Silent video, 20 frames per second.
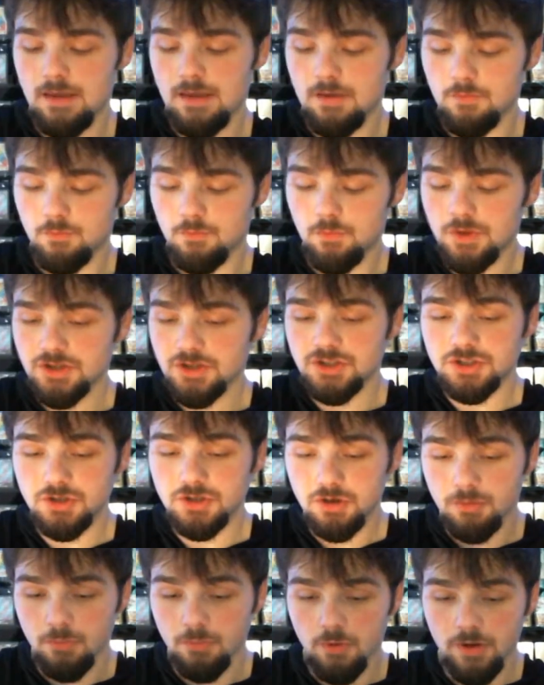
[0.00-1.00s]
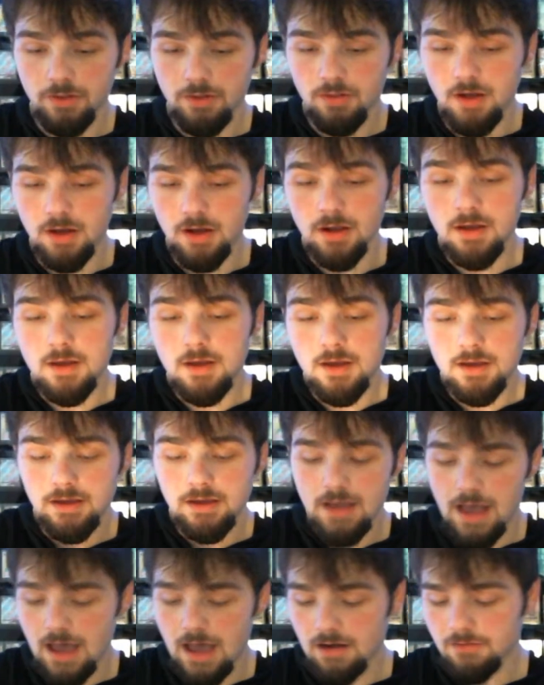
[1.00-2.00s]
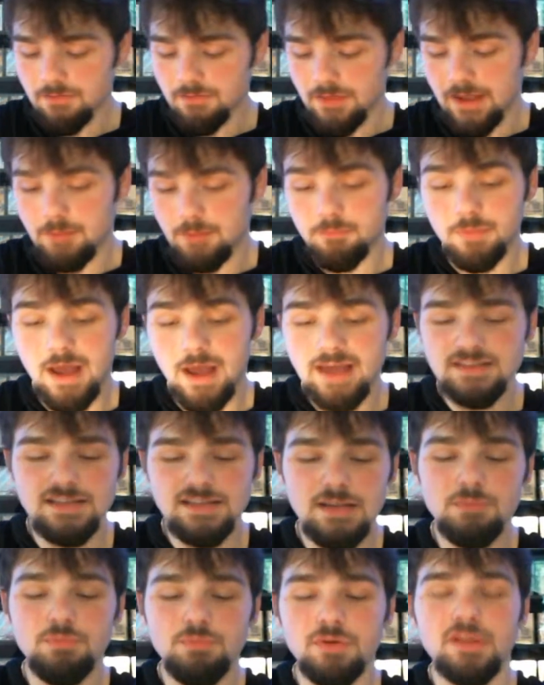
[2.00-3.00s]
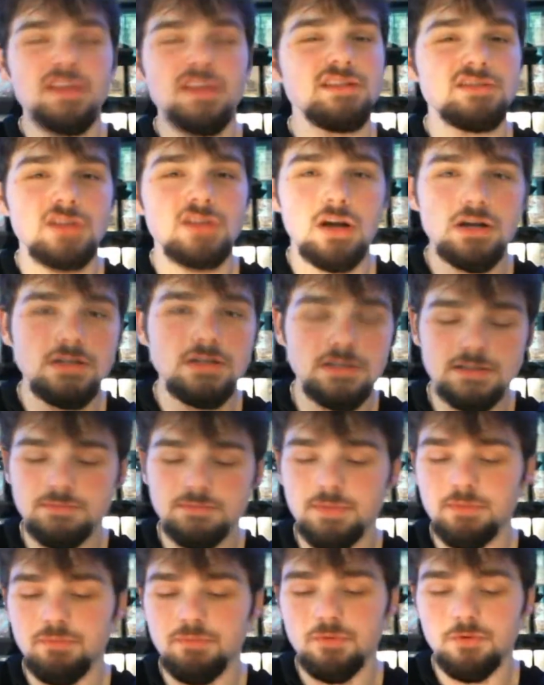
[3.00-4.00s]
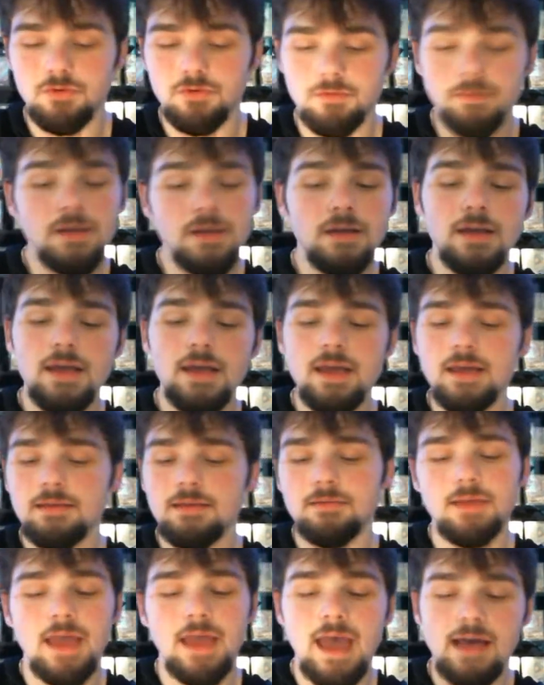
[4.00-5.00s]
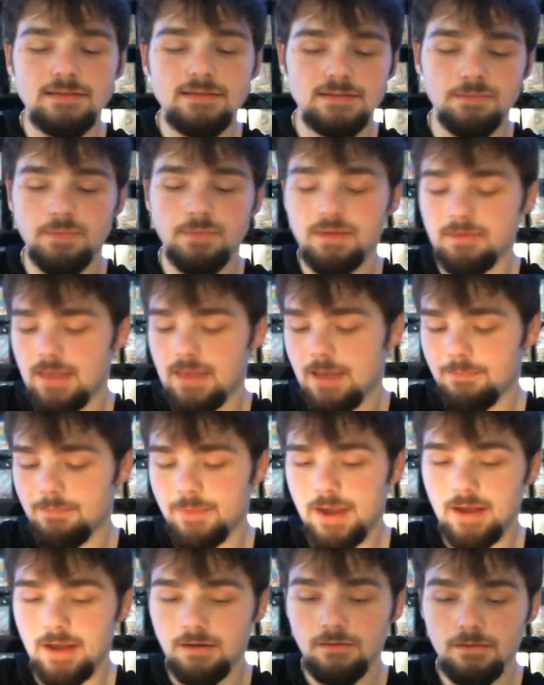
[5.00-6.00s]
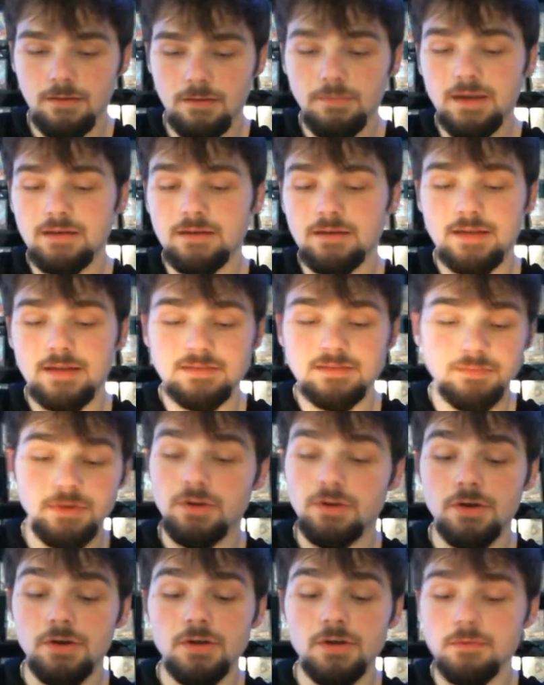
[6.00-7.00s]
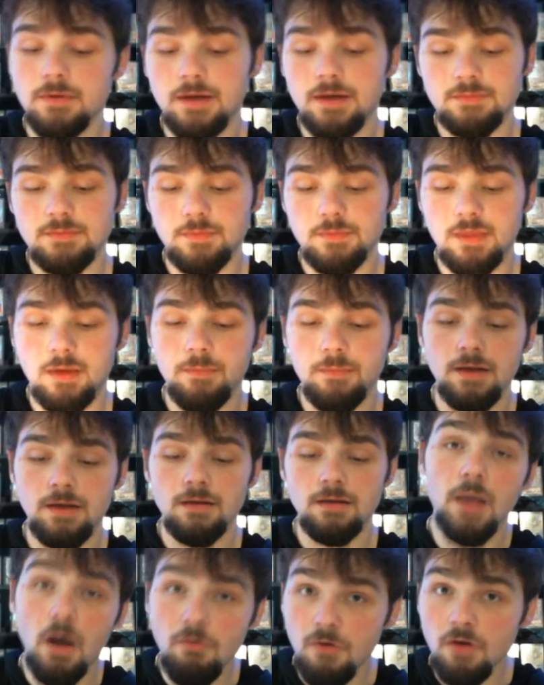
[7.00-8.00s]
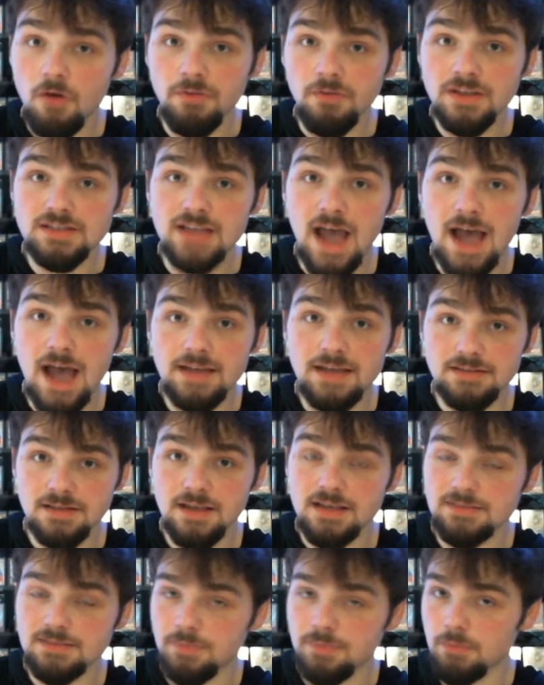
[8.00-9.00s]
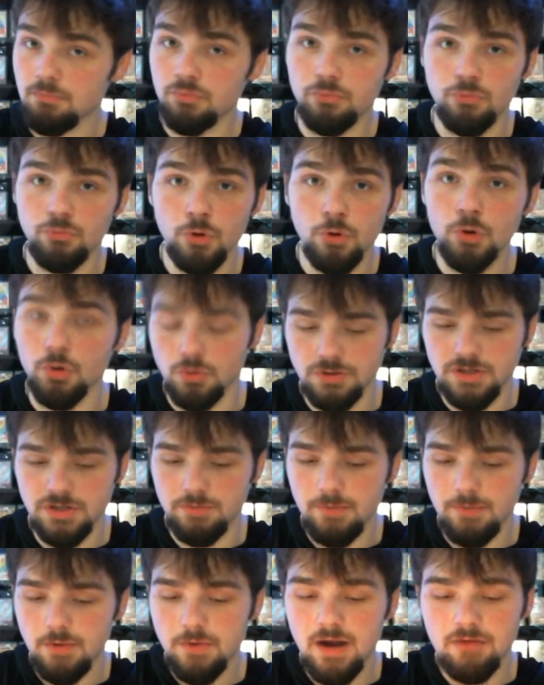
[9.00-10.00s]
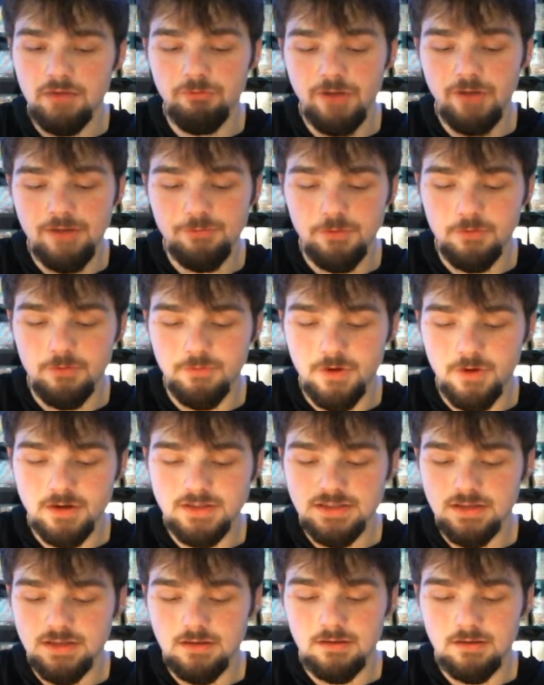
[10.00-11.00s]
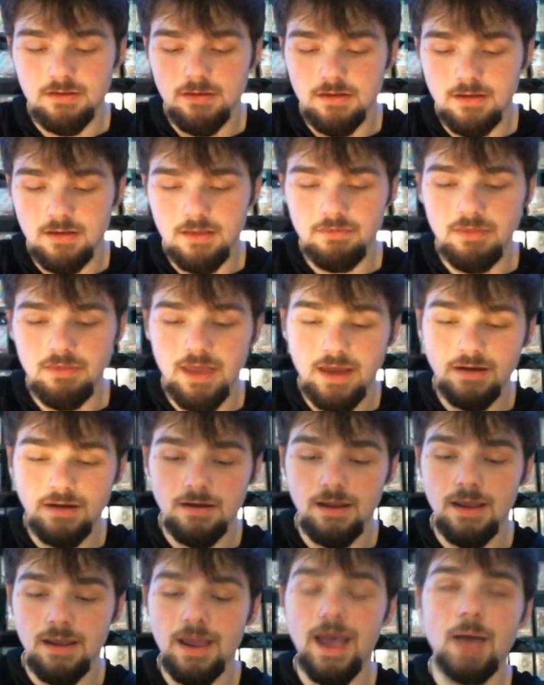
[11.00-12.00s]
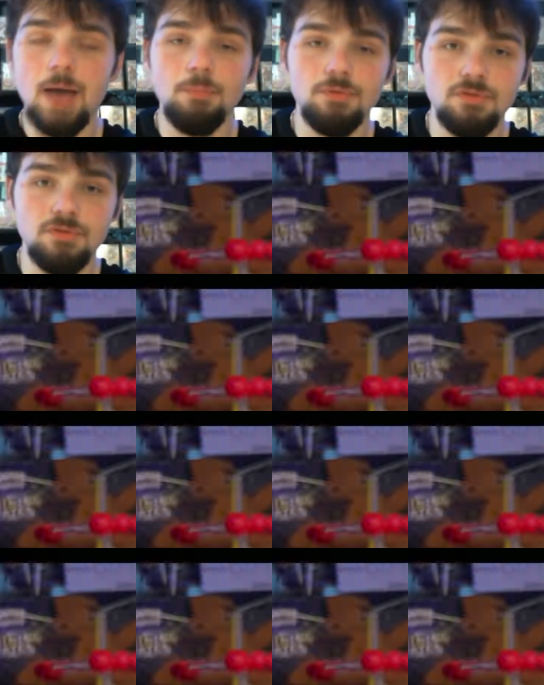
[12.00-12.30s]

and wish your boy luck out of like I say Brilliant Stars has been brutal to me. It hasn't been that bad. I mean, hasn't been good, but it hasn't been that bad. Evolving Skies has been brutal to me. We got a Fly through Reverse and then